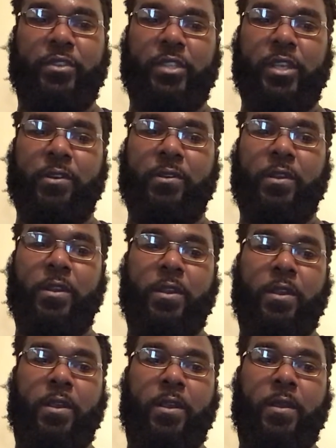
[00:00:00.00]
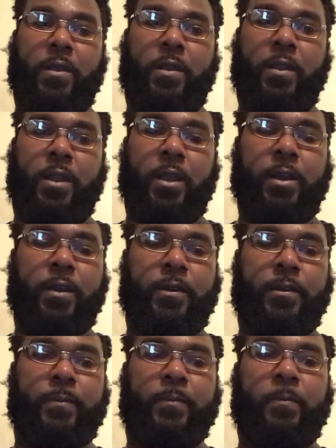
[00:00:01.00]
So
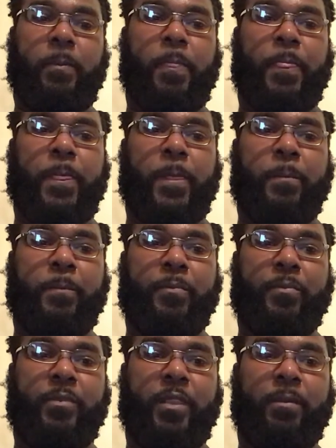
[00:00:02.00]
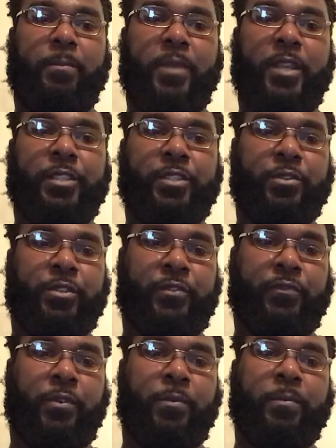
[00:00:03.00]
um, my source
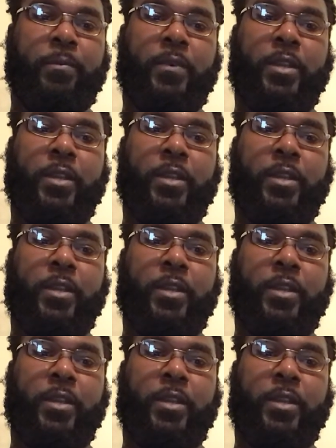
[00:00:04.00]
from